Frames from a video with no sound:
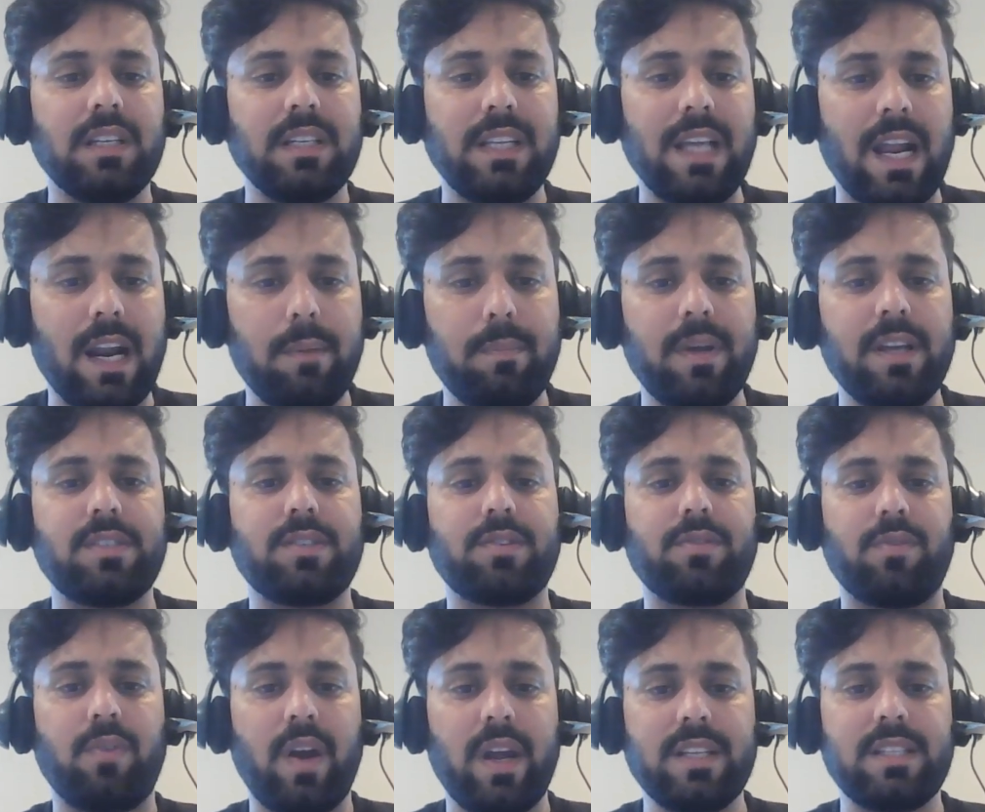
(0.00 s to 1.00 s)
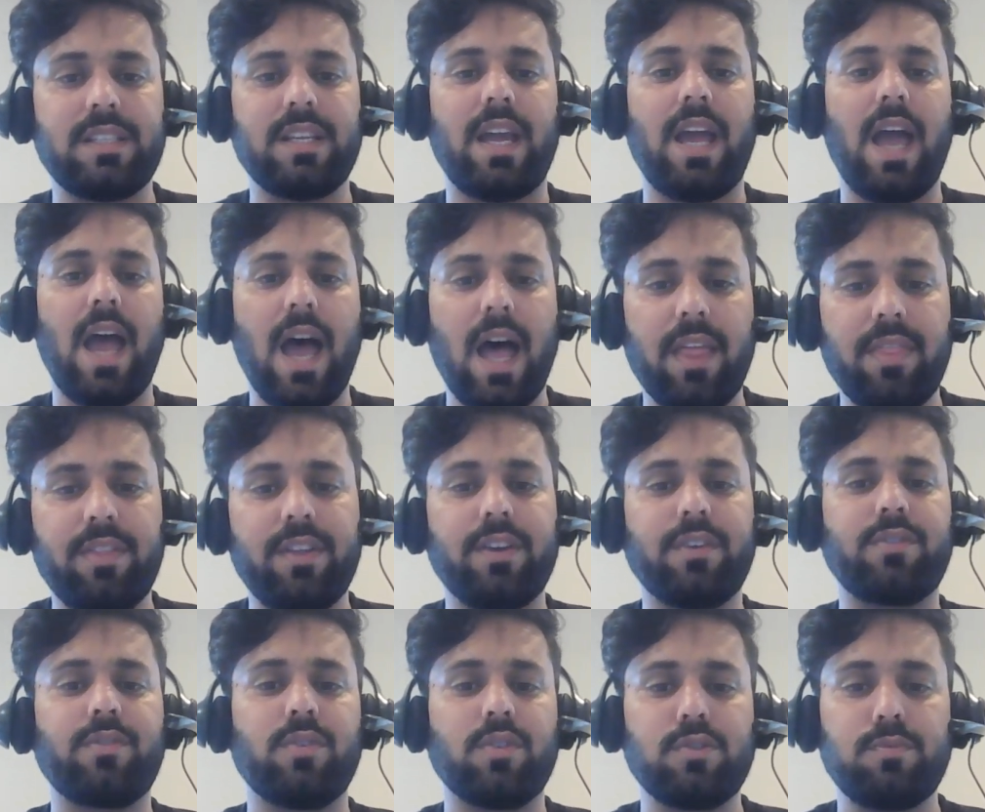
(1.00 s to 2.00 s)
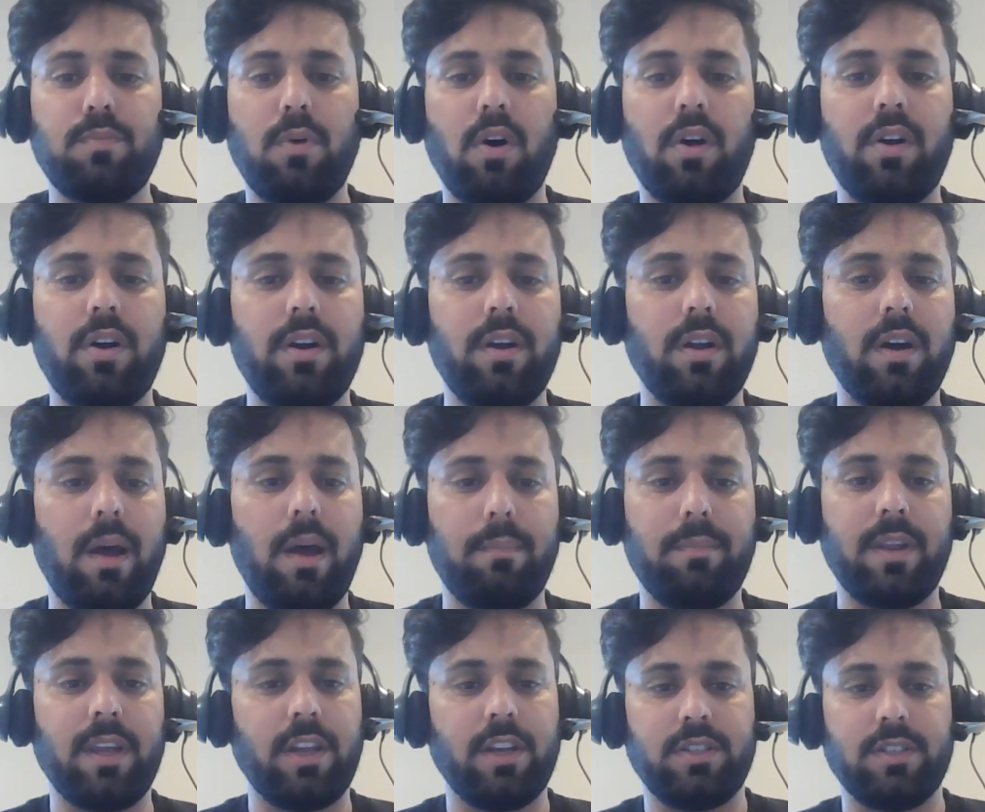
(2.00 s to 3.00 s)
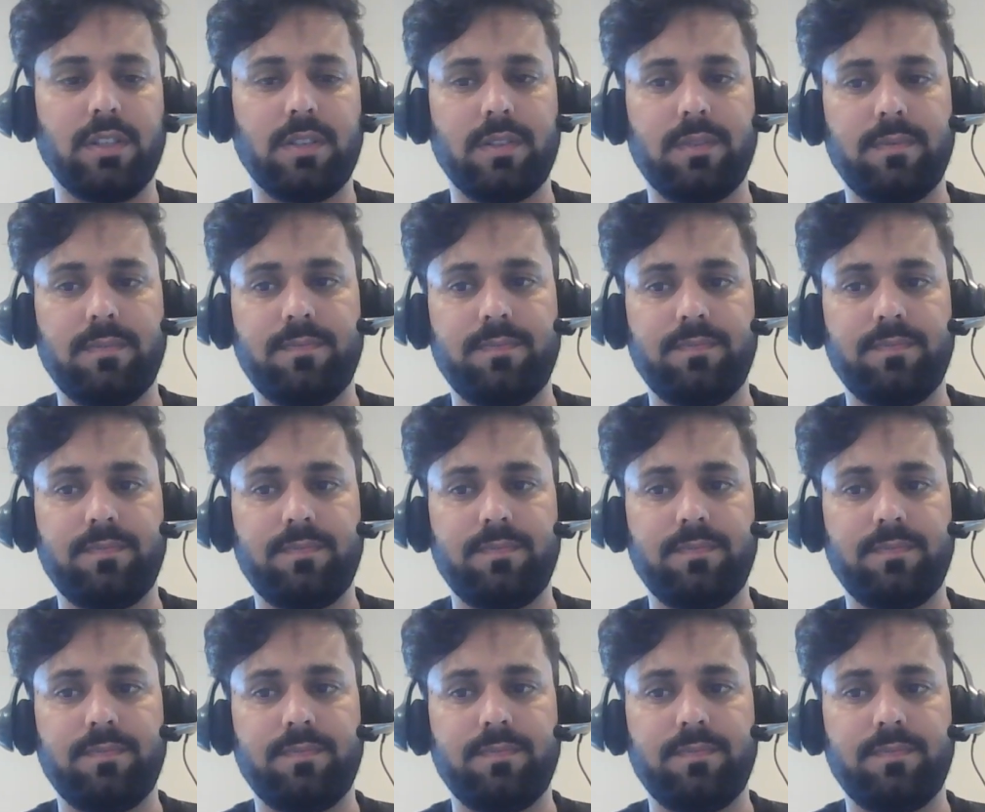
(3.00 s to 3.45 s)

database rights and their cross-border application.